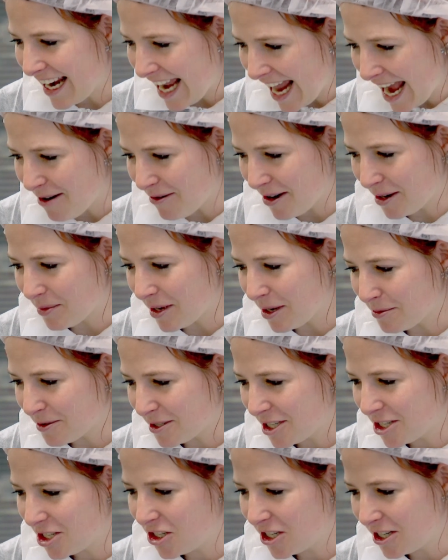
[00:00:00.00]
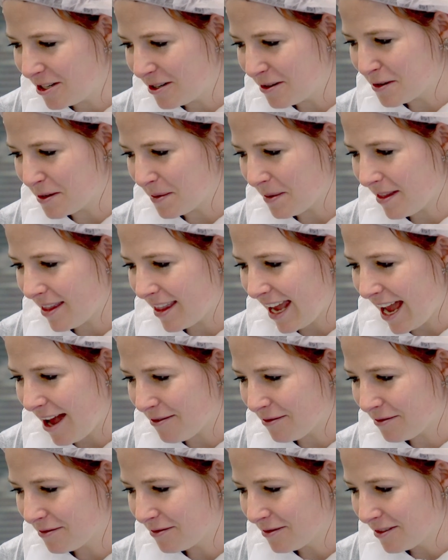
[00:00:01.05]
allowing people to choose whether they
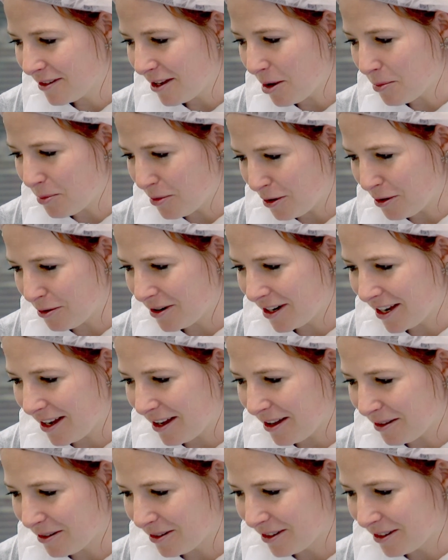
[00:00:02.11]
have we a boy or a girl?